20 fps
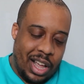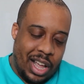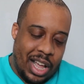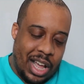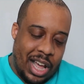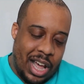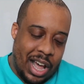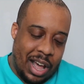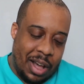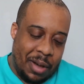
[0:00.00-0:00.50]

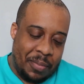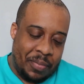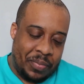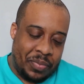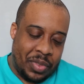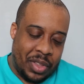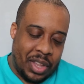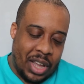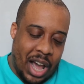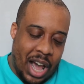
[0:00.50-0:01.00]
I
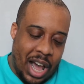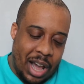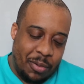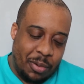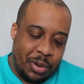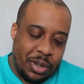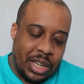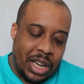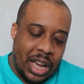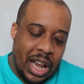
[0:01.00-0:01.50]

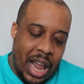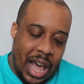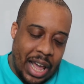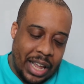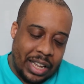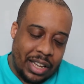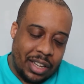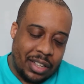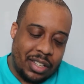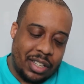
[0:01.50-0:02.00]
would
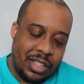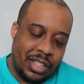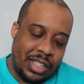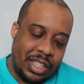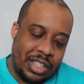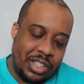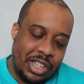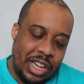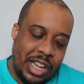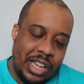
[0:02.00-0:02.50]
like to
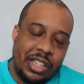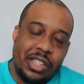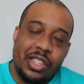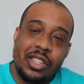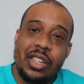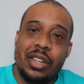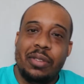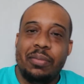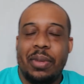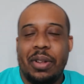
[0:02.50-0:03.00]
see
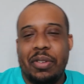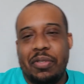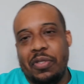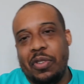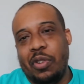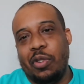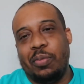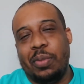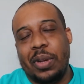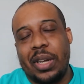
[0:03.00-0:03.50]
changes in
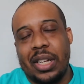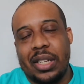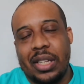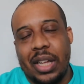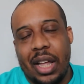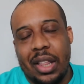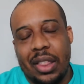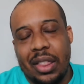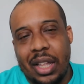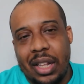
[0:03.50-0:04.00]
midfield because
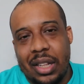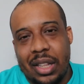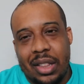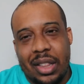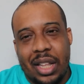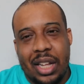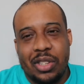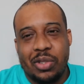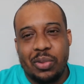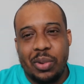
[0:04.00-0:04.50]
I think that
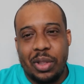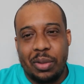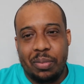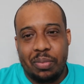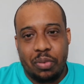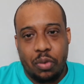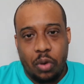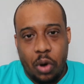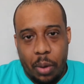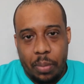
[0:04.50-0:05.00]
that's where the
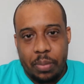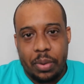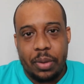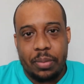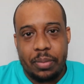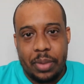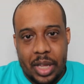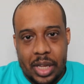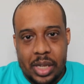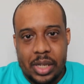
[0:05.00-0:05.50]

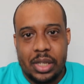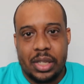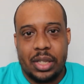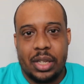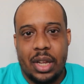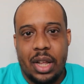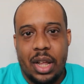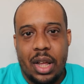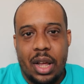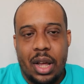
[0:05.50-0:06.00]
problem
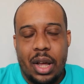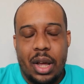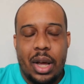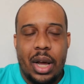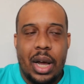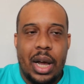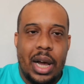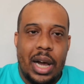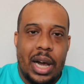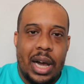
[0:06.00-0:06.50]
is.
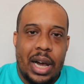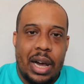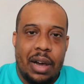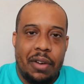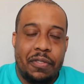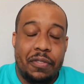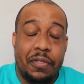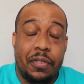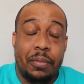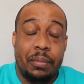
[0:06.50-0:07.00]

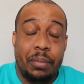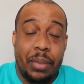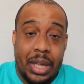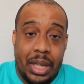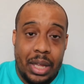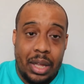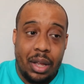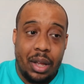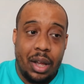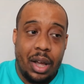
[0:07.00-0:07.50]
For
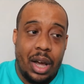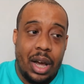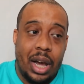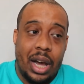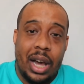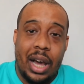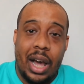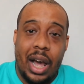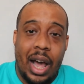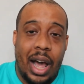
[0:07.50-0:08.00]
me,
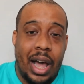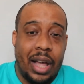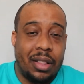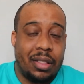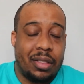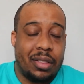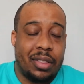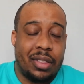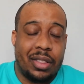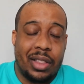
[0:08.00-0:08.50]
I
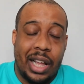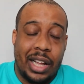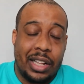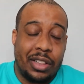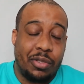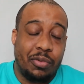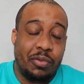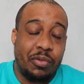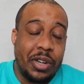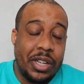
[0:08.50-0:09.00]

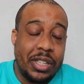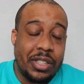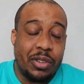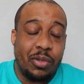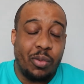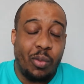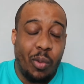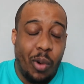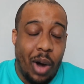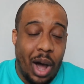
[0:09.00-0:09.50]
like the
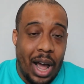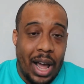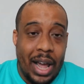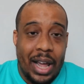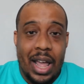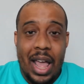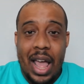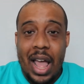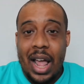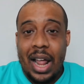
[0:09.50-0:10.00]
reason
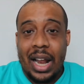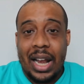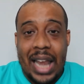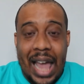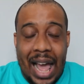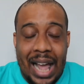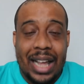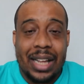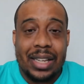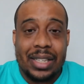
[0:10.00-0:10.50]
why
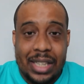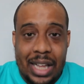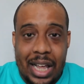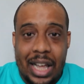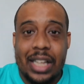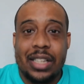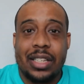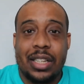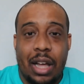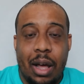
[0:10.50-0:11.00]

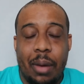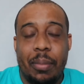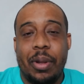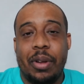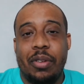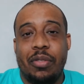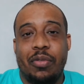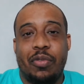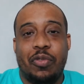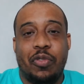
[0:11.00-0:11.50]
Lacazette is
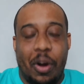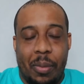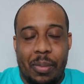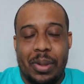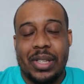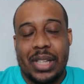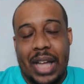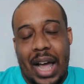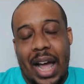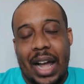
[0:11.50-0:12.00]
coming from
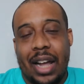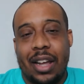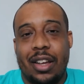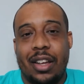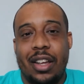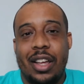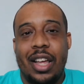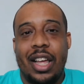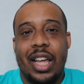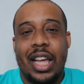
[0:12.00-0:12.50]
attack
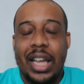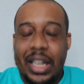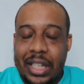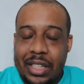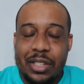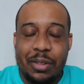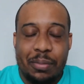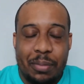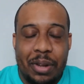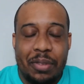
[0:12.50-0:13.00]

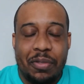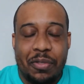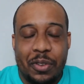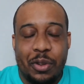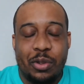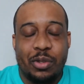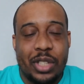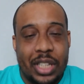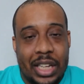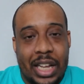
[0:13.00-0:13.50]
into
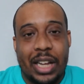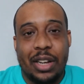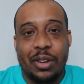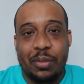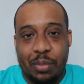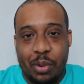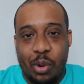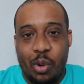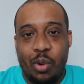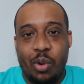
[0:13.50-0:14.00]
midfield to get the
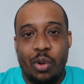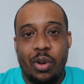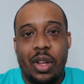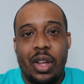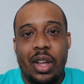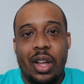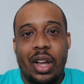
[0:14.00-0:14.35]
ball,